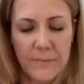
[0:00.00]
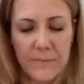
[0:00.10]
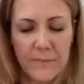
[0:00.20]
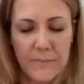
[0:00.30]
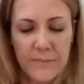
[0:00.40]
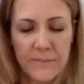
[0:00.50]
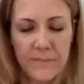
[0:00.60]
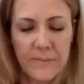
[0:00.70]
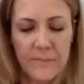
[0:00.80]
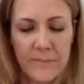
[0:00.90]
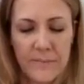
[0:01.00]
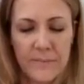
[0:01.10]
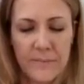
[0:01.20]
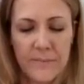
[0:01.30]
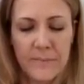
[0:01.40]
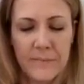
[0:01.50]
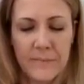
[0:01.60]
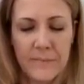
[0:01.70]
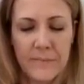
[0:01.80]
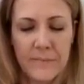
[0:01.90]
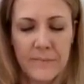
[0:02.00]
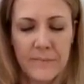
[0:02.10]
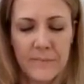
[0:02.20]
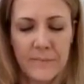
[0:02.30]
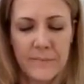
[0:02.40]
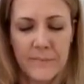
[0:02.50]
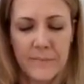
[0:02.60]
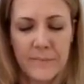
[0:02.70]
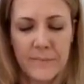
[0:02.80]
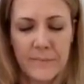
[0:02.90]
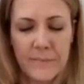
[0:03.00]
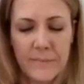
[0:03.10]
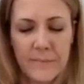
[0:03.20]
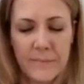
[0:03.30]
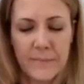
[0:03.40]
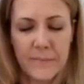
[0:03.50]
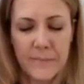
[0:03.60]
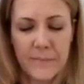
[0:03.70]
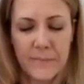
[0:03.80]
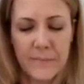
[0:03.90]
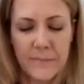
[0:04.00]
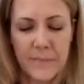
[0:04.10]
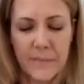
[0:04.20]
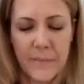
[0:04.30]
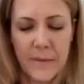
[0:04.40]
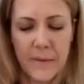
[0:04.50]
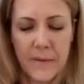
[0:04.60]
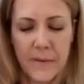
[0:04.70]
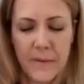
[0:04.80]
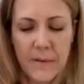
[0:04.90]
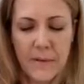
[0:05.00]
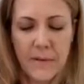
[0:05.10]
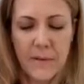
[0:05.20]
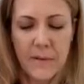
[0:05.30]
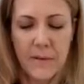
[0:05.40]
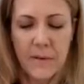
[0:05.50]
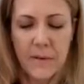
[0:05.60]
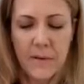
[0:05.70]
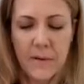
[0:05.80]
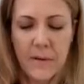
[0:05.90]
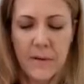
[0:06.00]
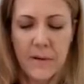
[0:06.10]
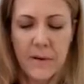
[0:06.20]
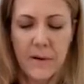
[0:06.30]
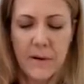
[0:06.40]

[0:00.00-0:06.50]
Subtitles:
No one is speaking in this clip.